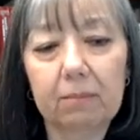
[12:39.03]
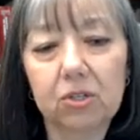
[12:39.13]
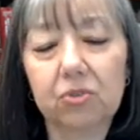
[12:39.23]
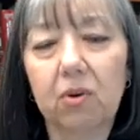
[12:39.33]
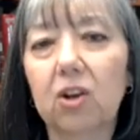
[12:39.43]
I'm
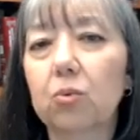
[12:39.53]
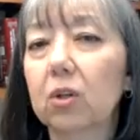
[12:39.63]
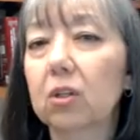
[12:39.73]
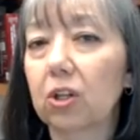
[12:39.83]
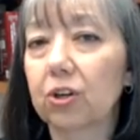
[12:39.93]
just trying to
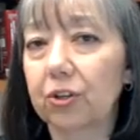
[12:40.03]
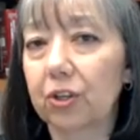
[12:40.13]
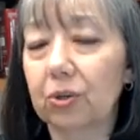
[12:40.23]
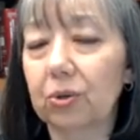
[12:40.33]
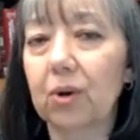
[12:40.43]
alert
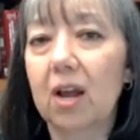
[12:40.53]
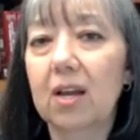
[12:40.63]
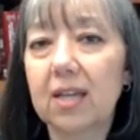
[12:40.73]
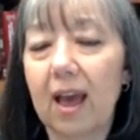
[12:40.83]
you to